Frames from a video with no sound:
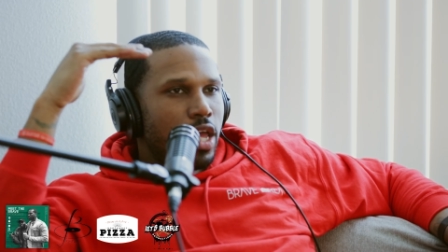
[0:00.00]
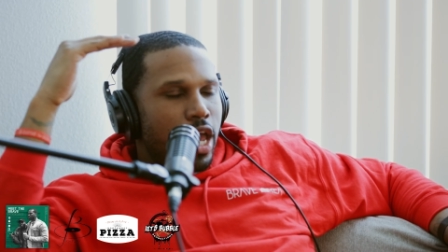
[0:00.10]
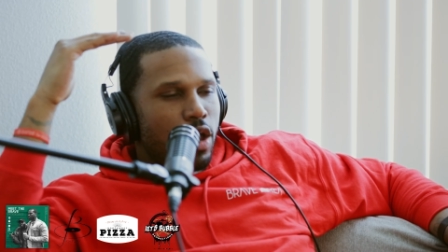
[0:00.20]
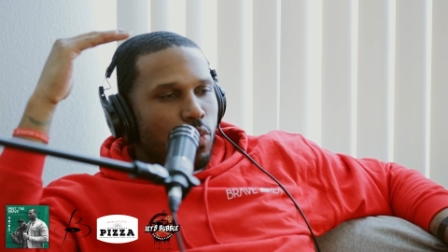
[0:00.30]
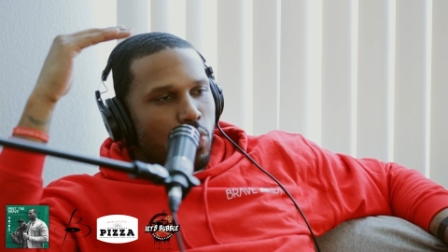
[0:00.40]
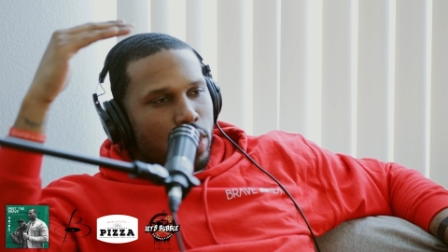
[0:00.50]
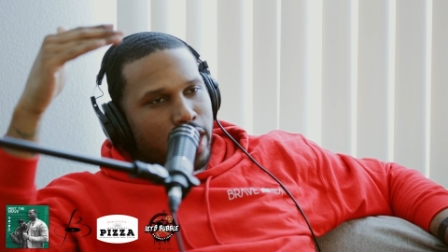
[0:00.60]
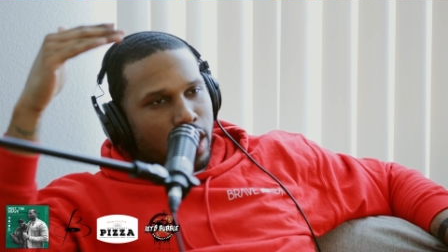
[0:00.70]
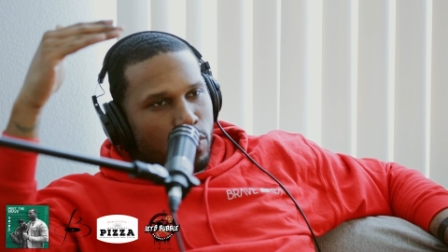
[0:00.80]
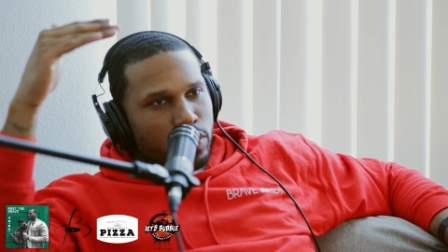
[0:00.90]
At 1
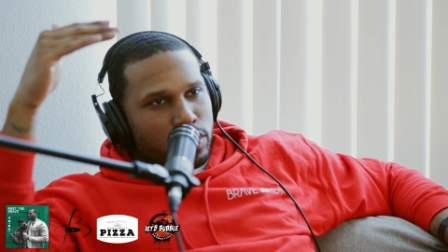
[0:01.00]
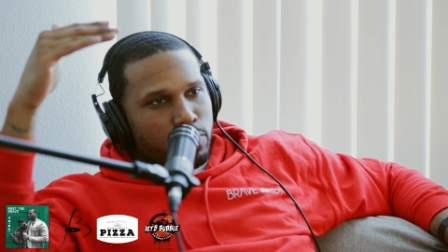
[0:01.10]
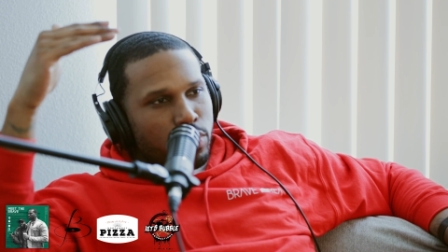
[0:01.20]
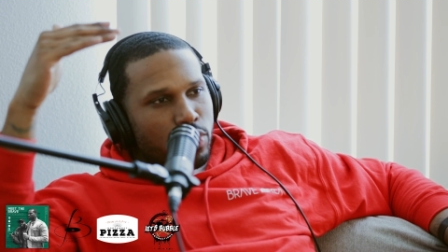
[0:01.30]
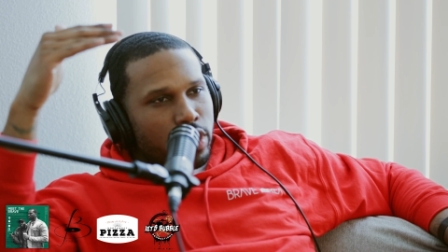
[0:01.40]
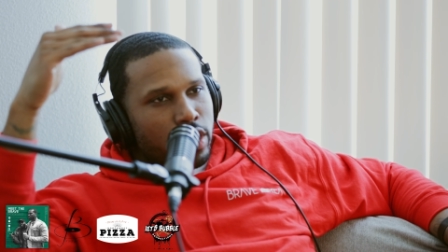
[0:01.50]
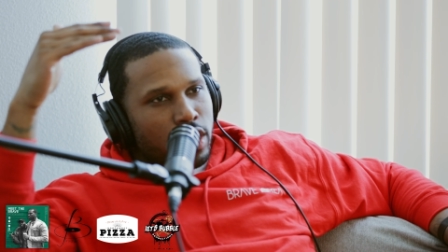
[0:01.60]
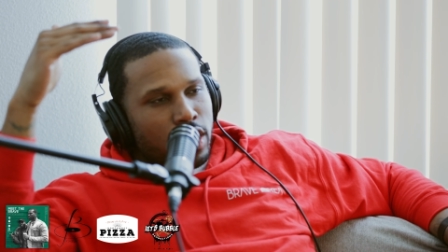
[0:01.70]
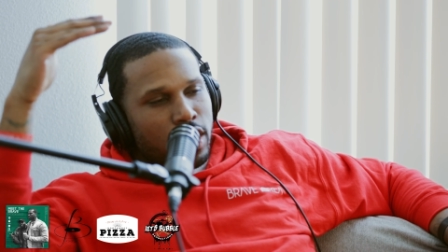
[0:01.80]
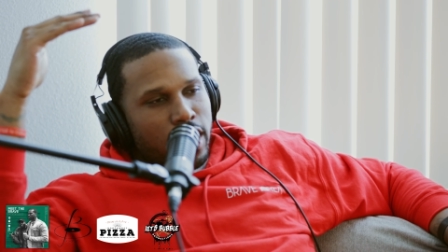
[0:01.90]
hour is boring.
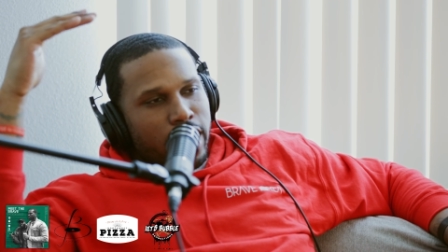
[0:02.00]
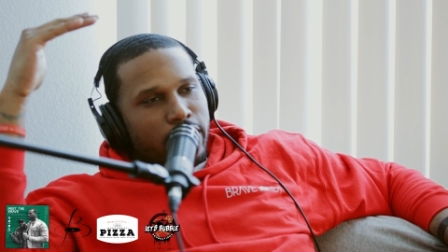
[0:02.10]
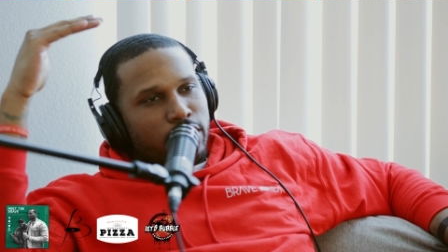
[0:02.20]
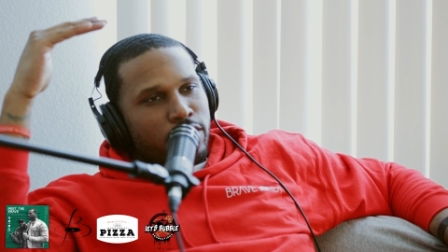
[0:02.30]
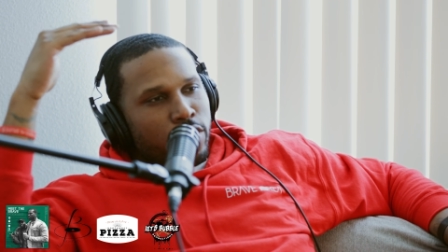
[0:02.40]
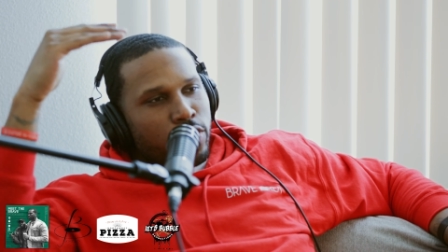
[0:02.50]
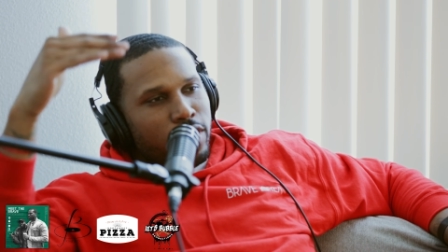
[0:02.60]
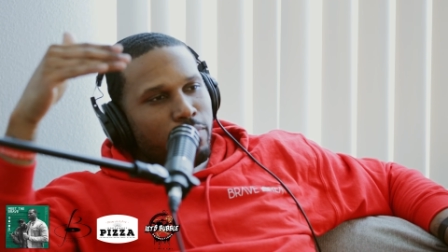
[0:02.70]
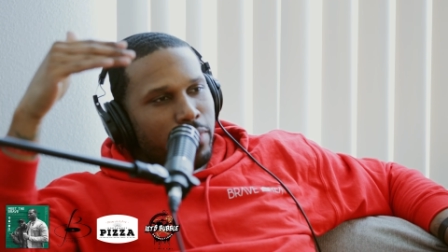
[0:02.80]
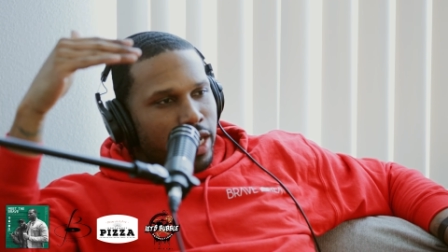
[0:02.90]
At
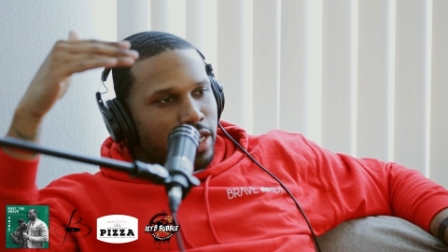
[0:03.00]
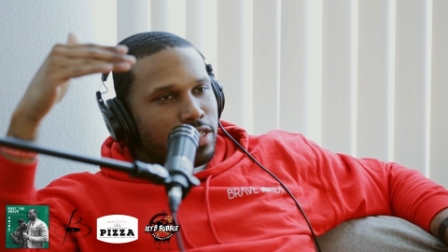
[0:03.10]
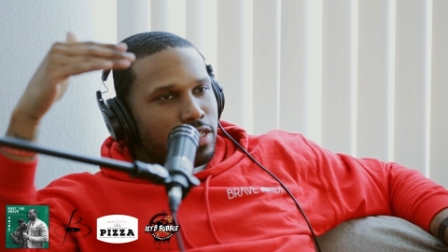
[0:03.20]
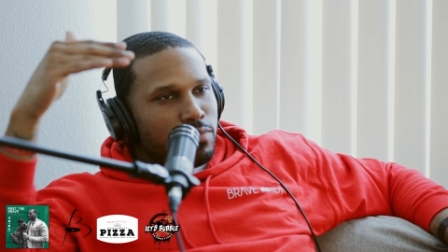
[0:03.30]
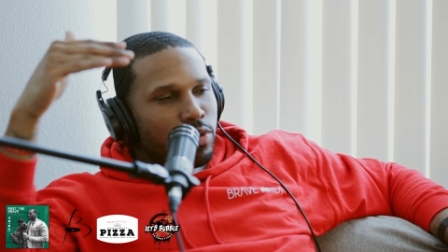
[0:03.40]
30 minutes is